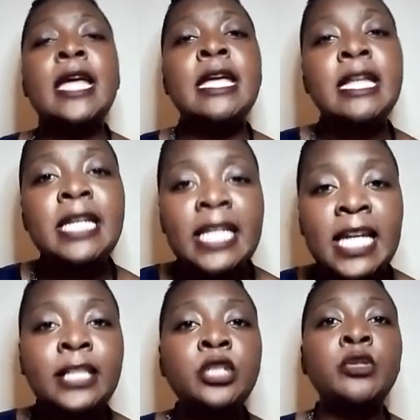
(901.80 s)
he
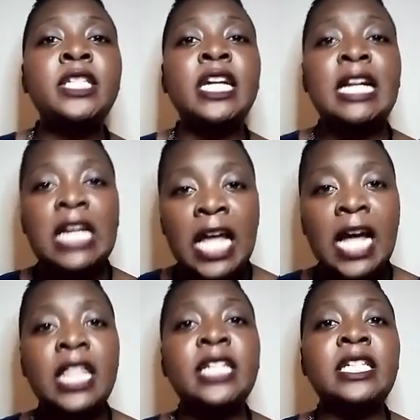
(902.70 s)
needs to
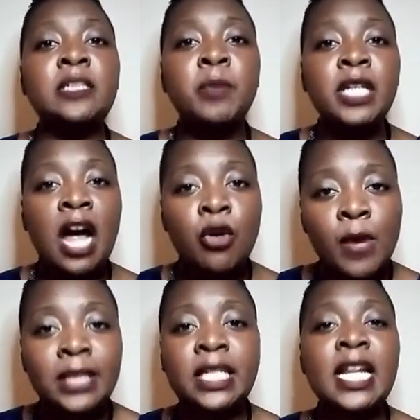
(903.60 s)
declare that he's been
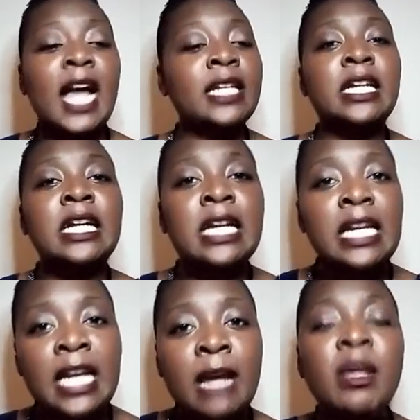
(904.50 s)
arrested and
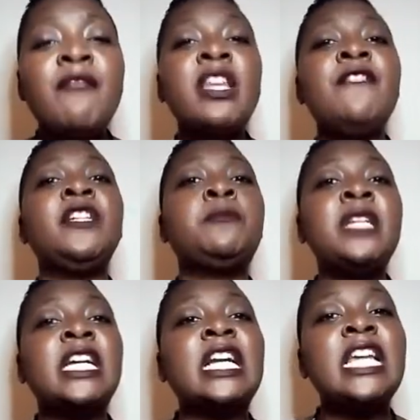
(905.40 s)
clear. Even if he's
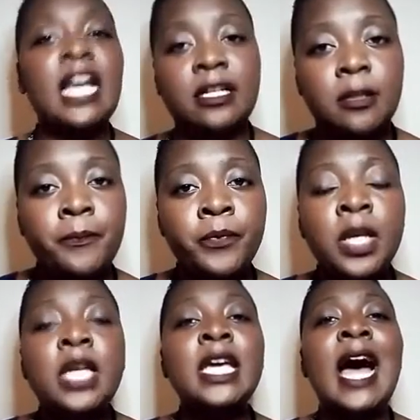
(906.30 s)
been cleared,
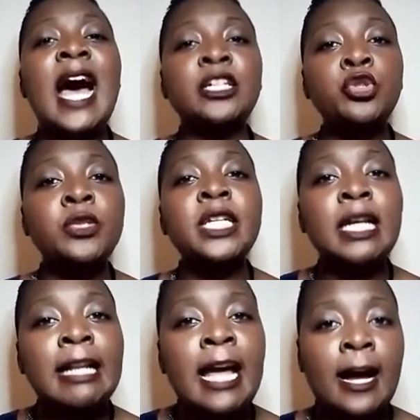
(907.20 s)
he has to
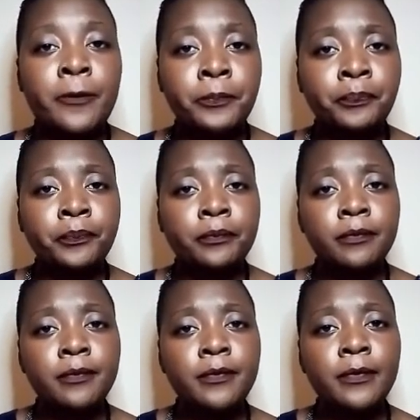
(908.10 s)
declare.
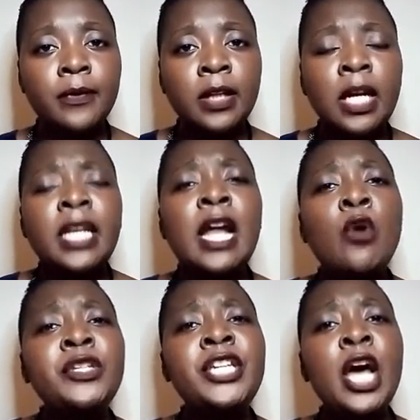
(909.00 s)

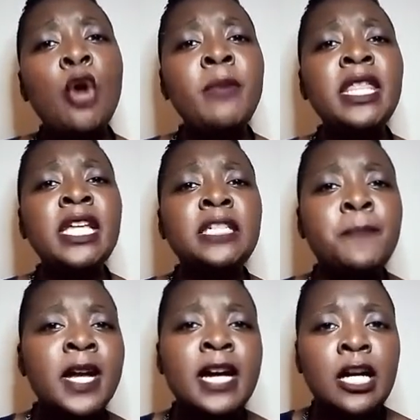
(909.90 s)
Now tell me these
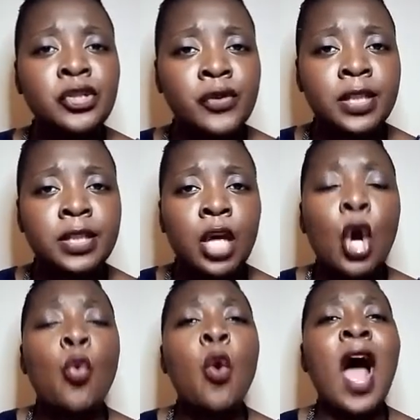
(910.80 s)
big countries
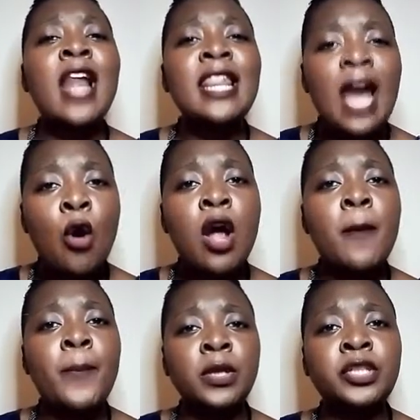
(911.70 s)
will allow a
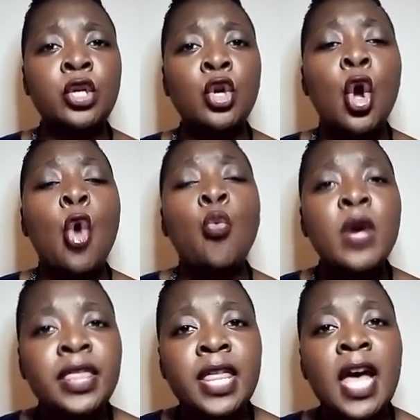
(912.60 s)
person
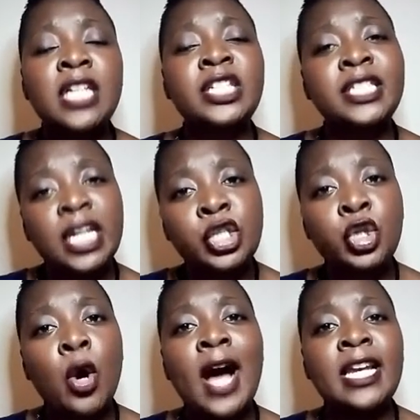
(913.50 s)
with a
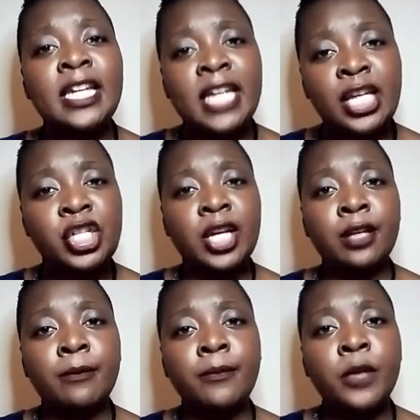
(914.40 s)
sexual allegation
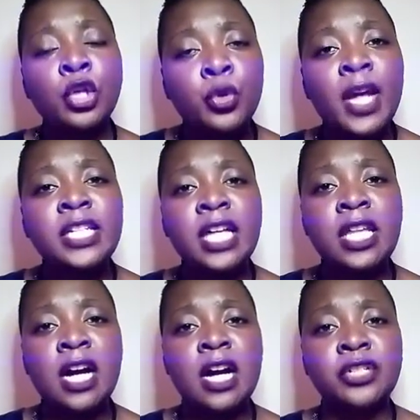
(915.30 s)
to enter
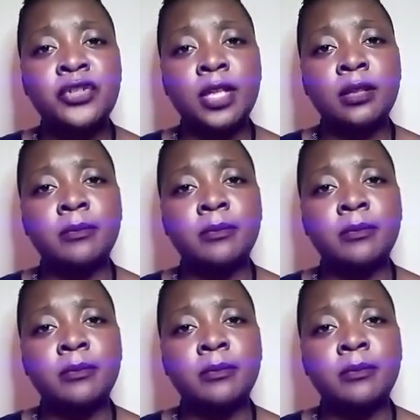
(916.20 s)
their country.